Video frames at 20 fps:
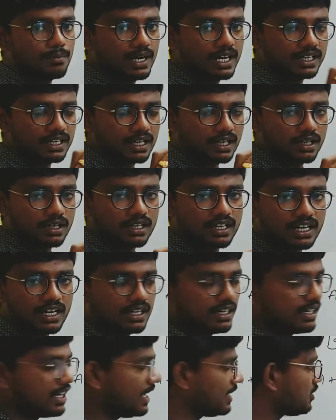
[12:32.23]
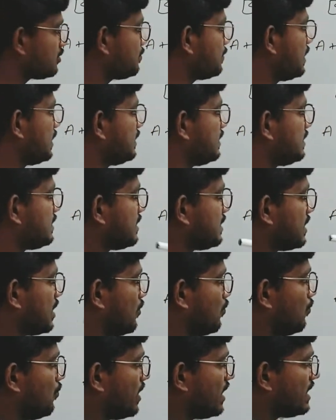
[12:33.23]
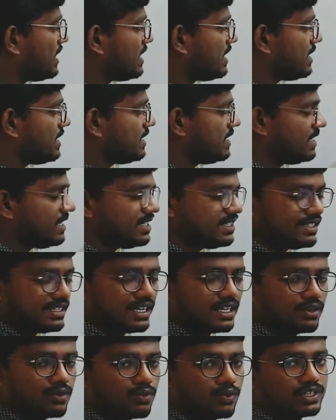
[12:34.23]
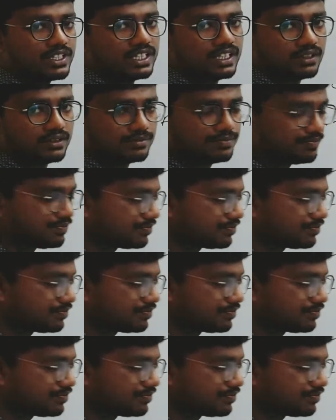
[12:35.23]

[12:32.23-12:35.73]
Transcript: but trust me, this is a very easier question.